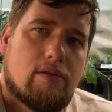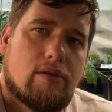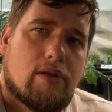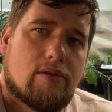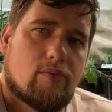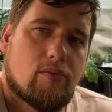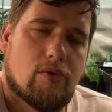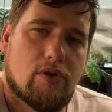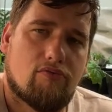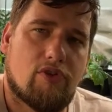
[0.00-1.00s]
I don't
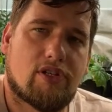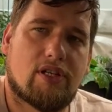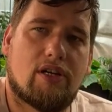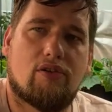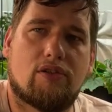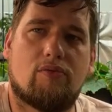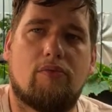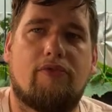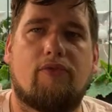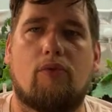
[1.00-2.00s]
want to risk that because I don't
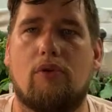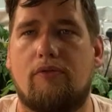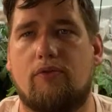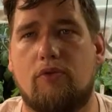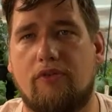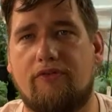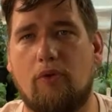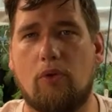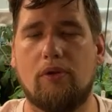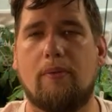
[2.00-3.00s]
want to
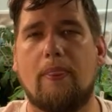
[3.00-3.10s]
fall.